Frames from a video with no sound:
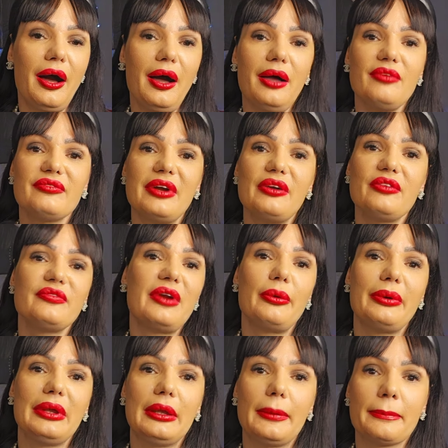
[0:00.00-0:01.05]
Very,
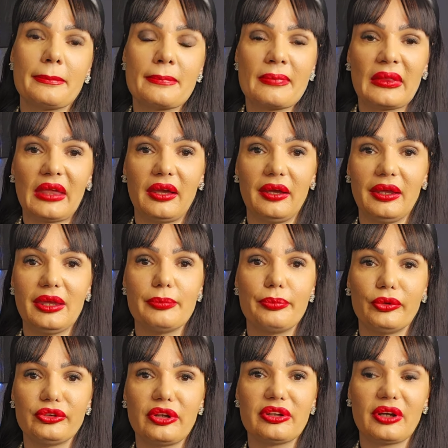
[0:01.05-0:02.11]
very
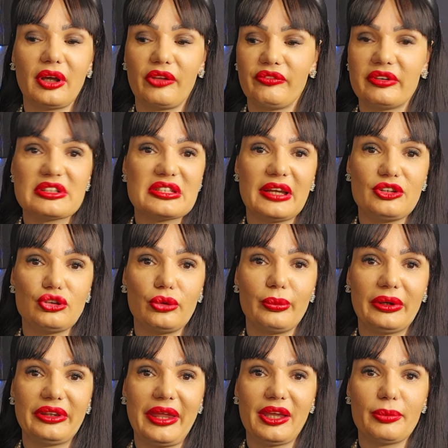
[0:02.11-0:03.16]
important conversation will
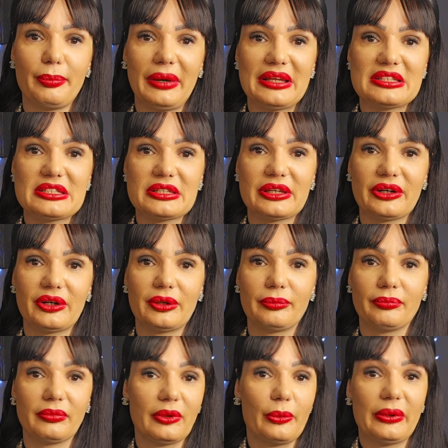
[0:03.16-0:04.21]
take place here.
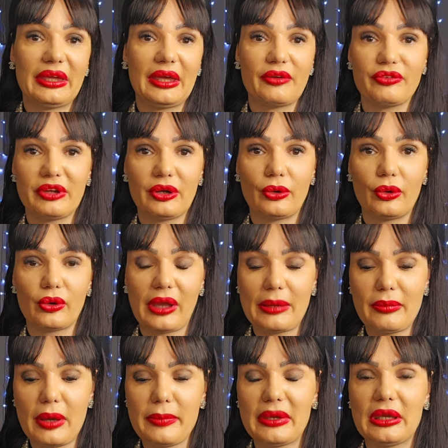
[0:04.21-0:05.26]
We have here, okay,
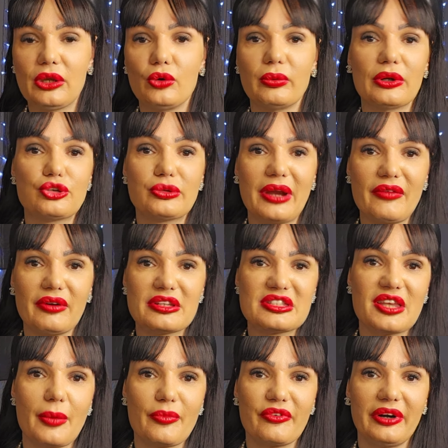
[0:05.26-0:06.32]
maybe you will travel
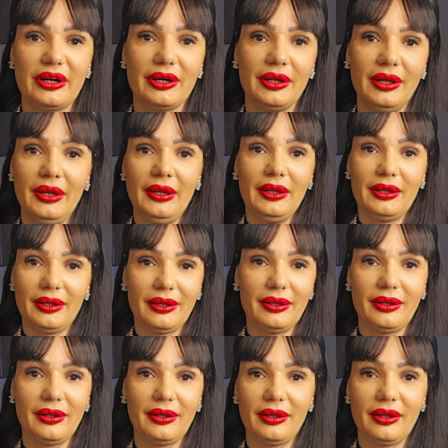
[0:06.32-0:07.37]
somewhere
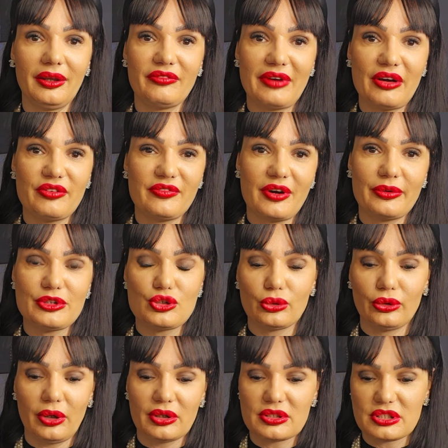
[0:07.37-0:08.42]
very, very soon
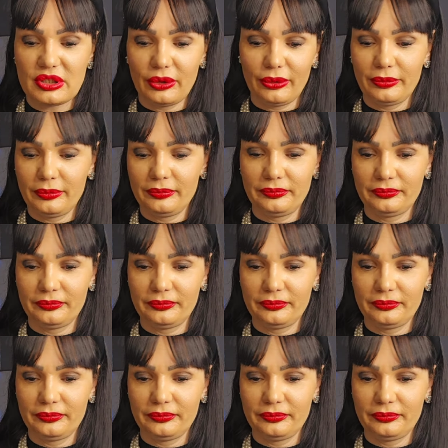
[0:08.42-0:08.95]
also.